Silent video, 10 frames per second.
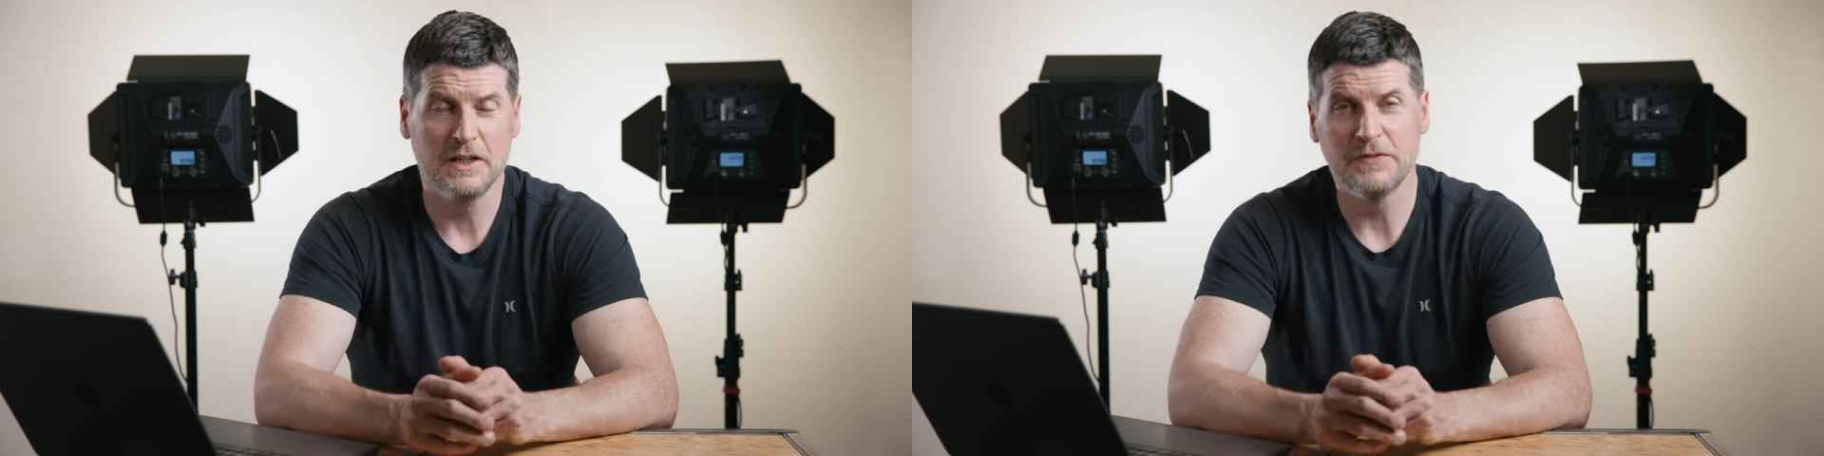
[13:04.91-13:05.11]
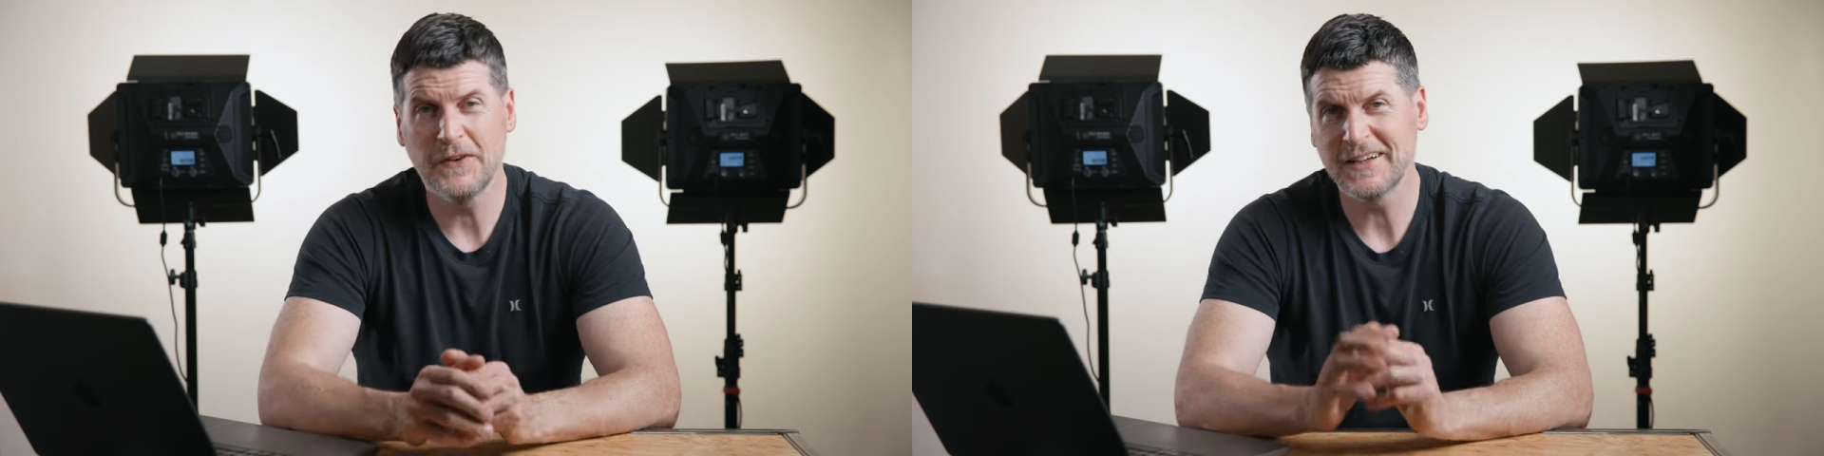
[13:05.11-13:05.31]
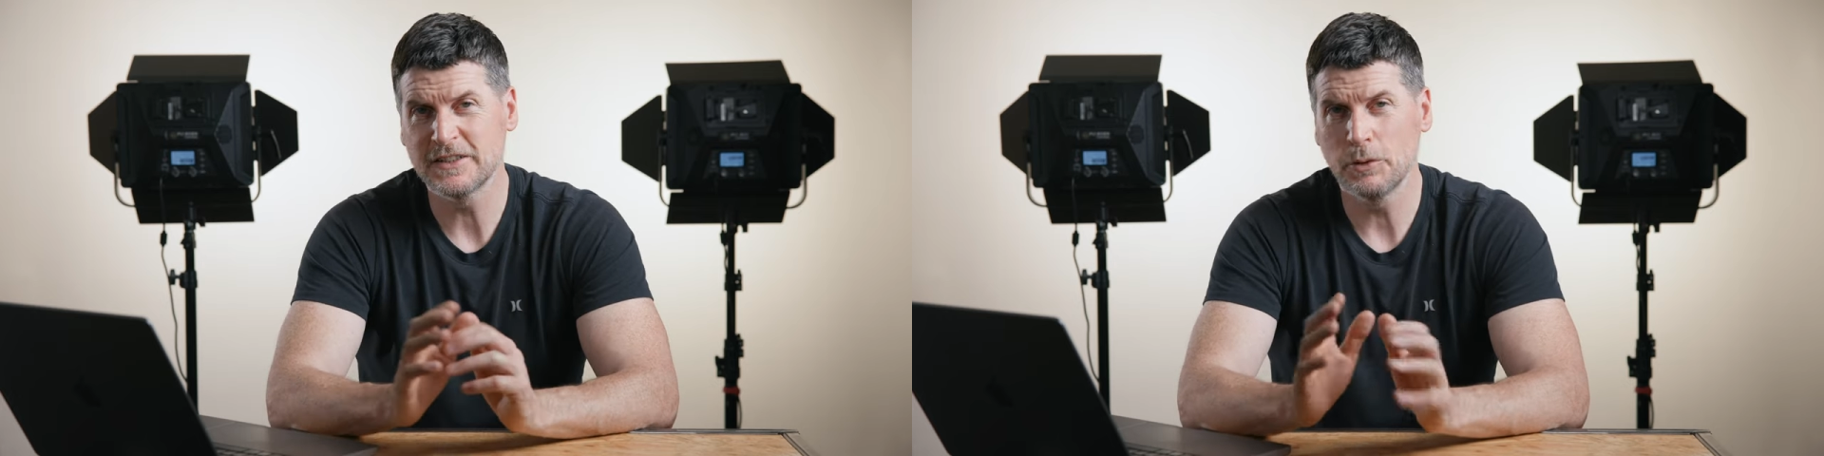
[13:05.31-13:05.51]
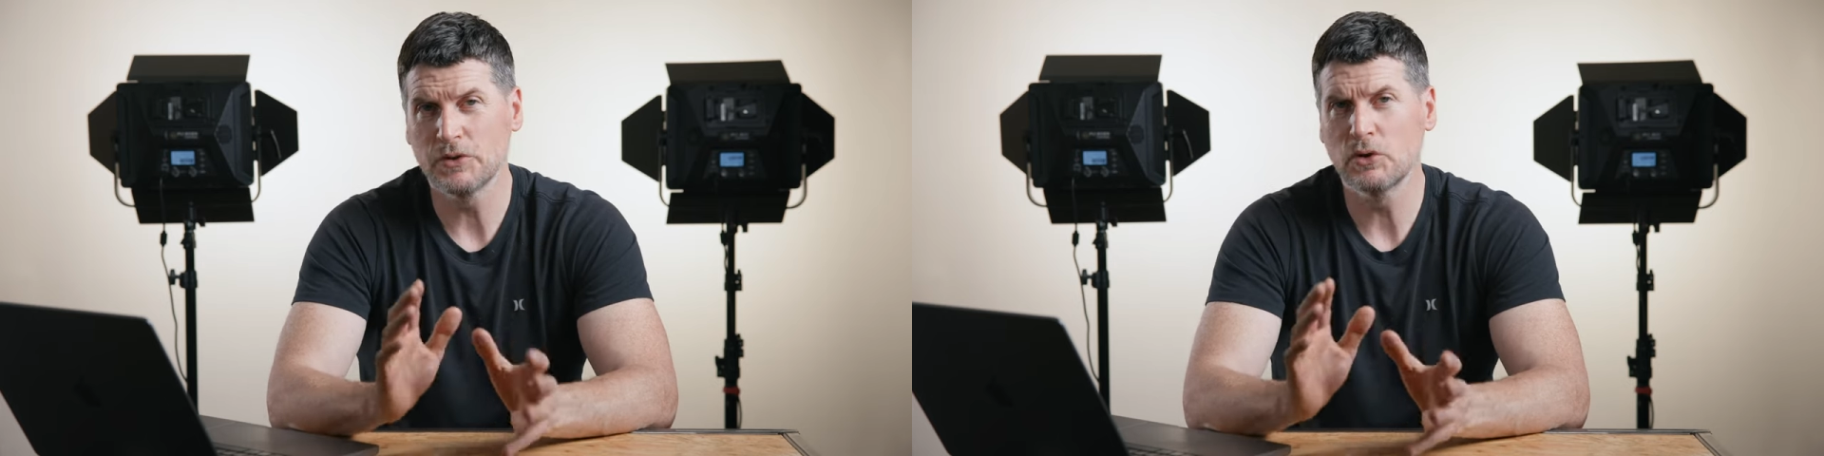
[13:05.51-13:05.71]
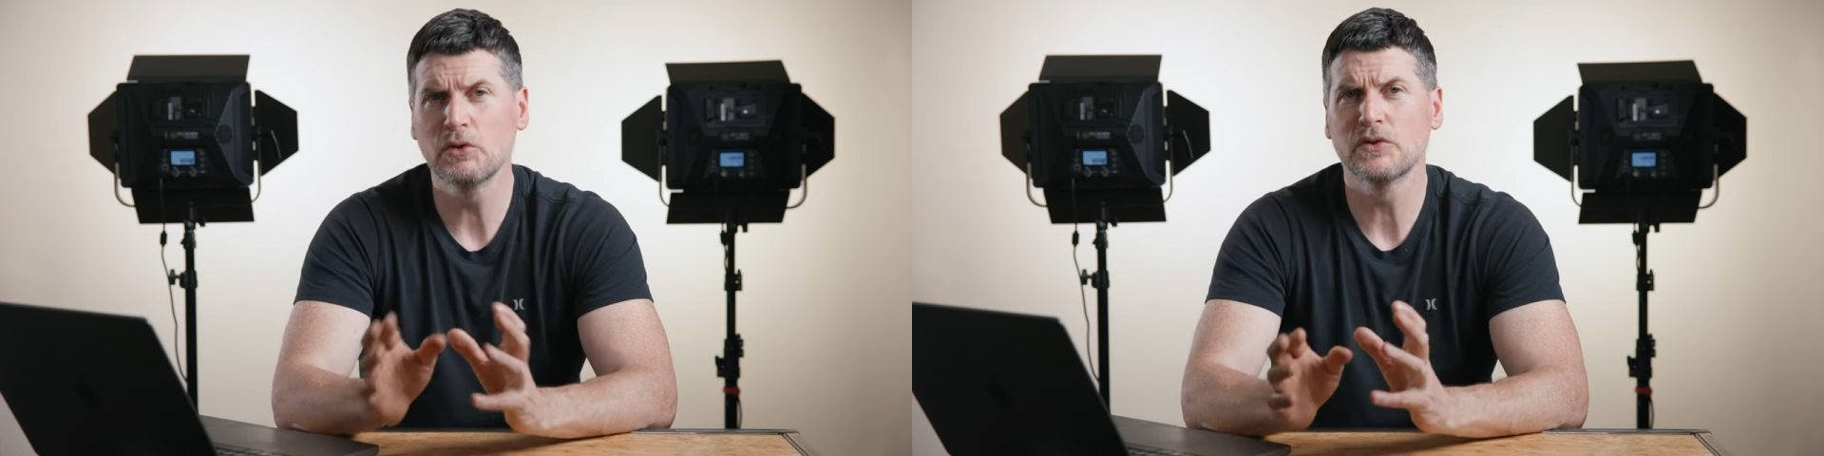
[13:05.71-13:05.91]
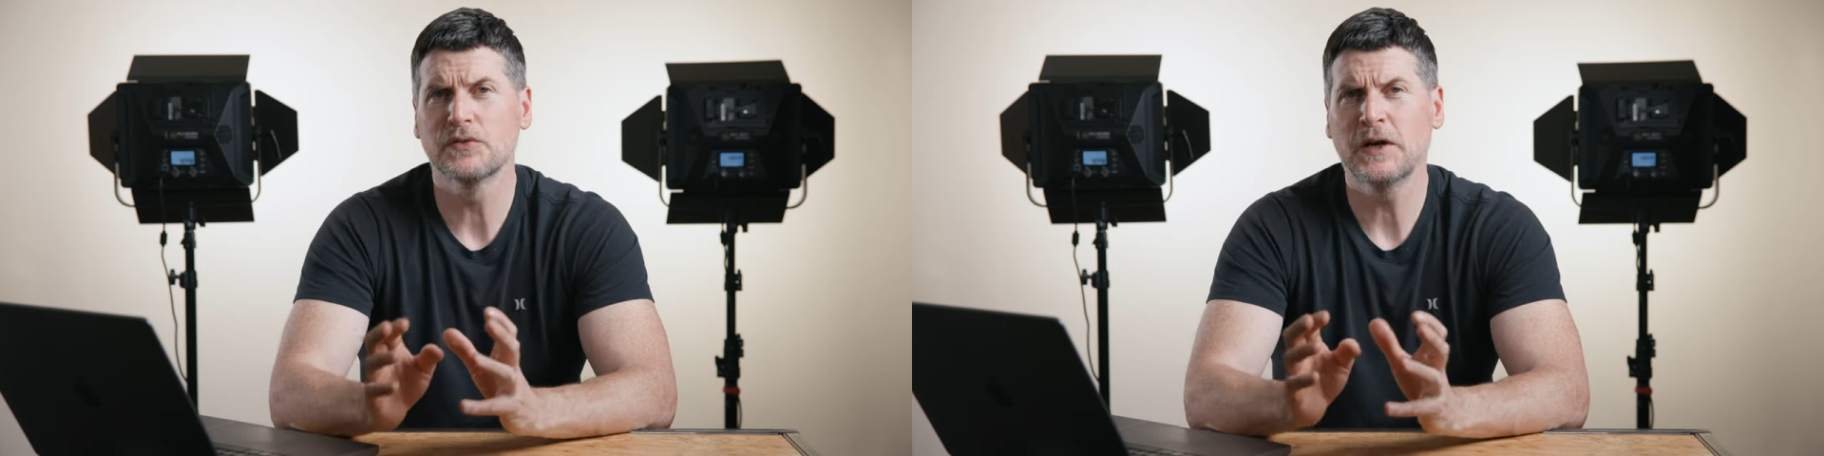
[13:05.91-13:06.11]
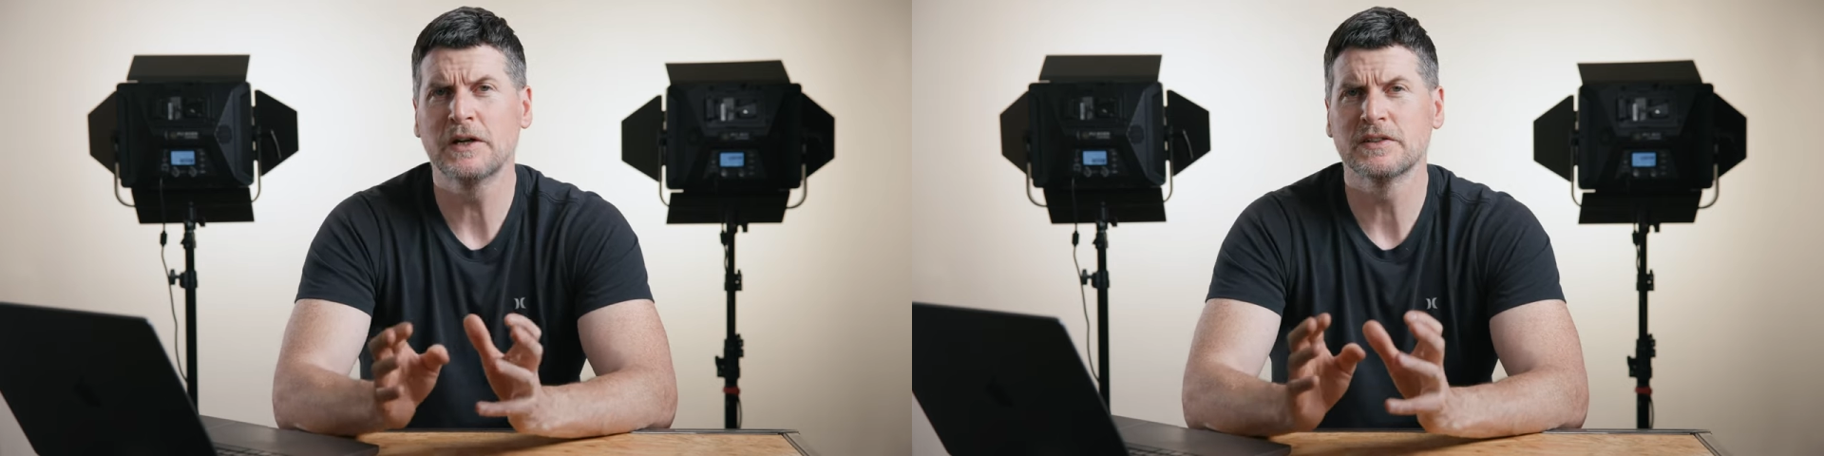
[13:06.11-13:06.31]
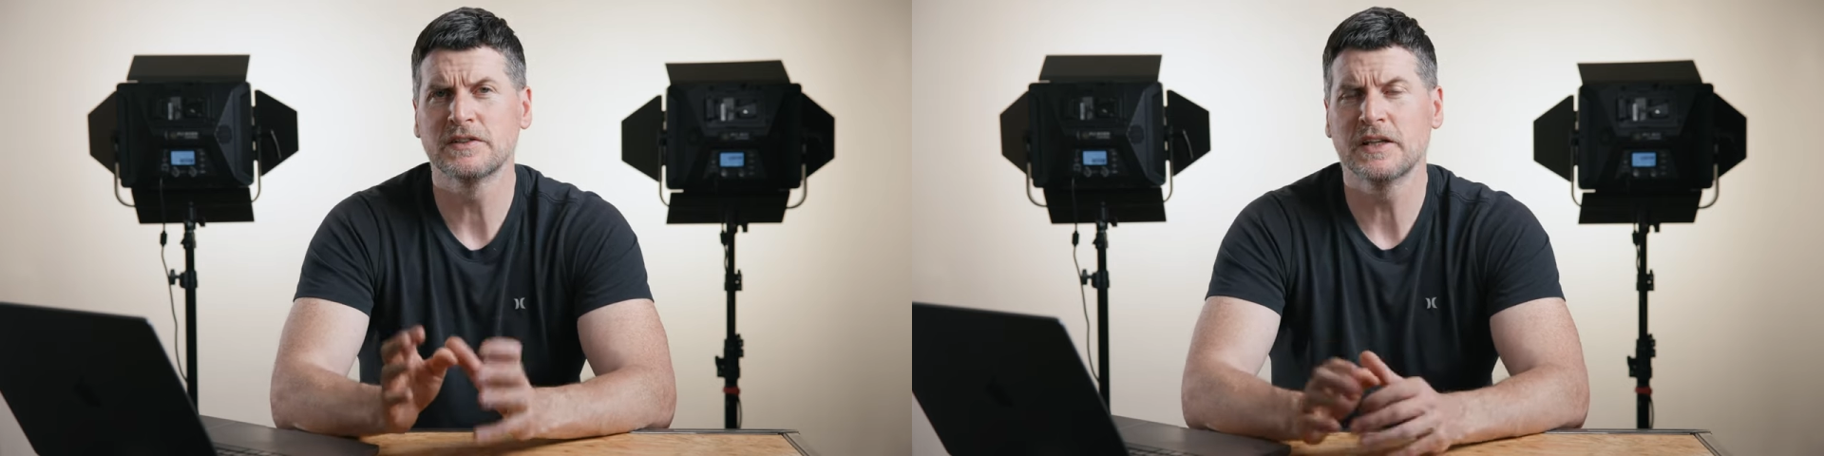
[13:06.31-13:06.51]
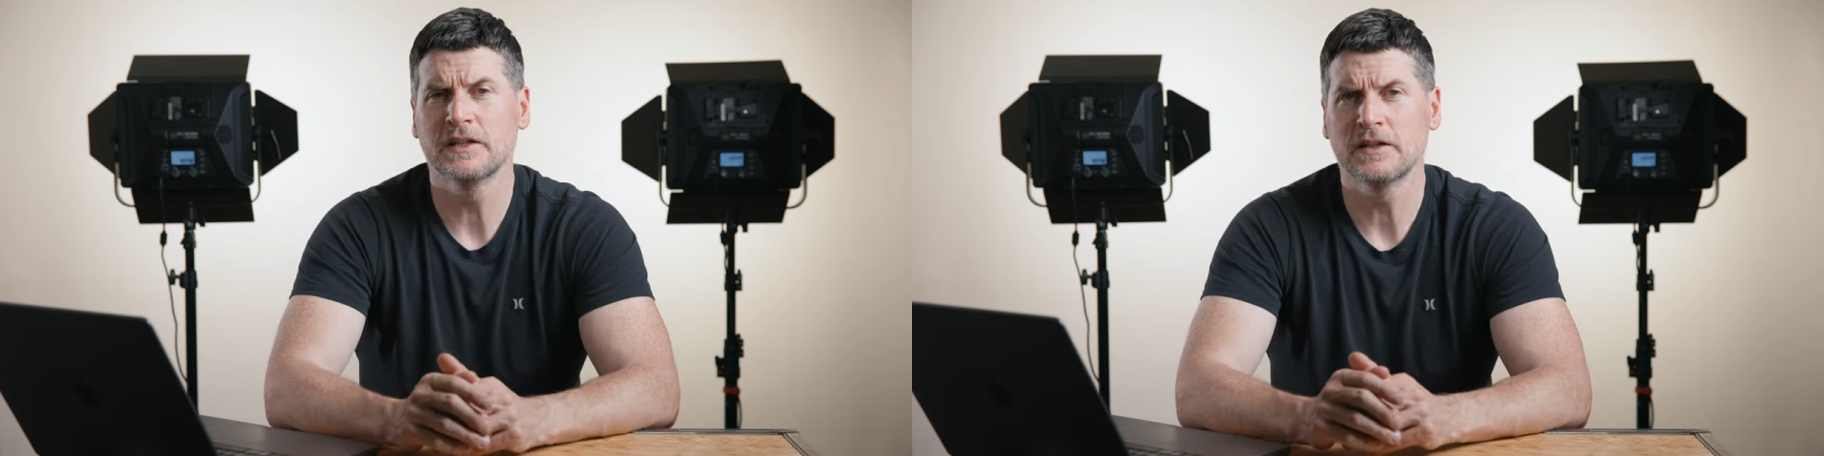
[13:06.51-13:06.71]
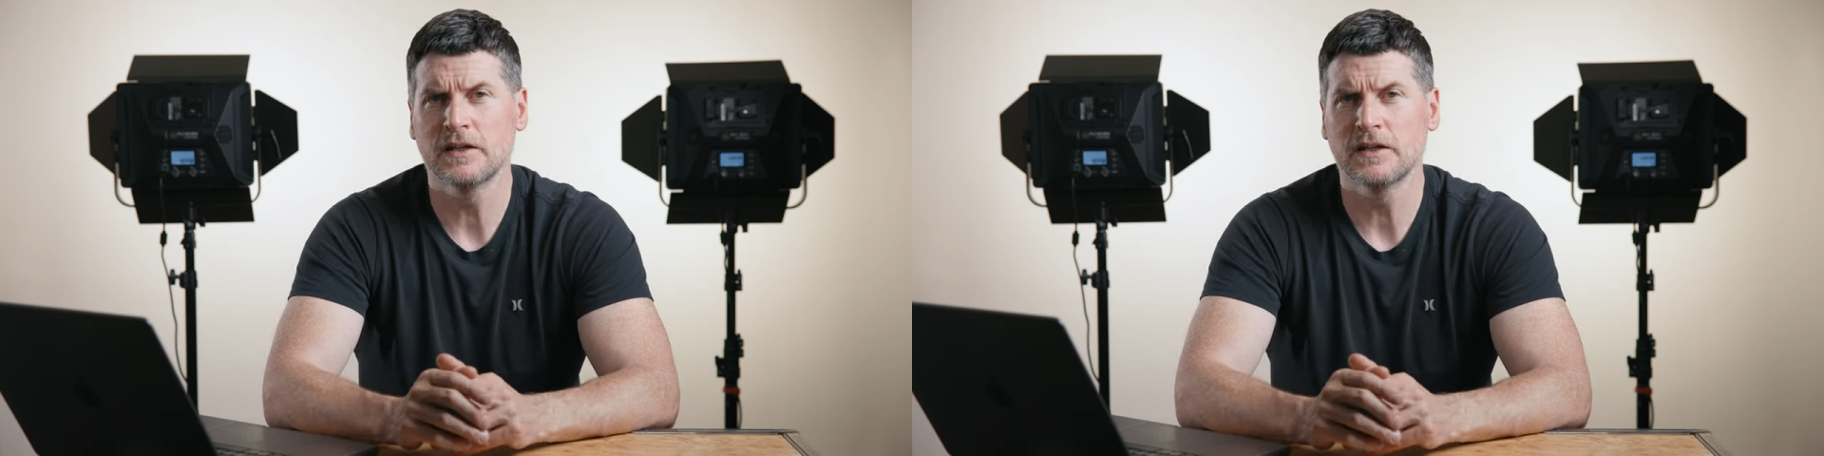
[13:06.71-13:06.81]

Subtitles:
In fact, I would go as far as saying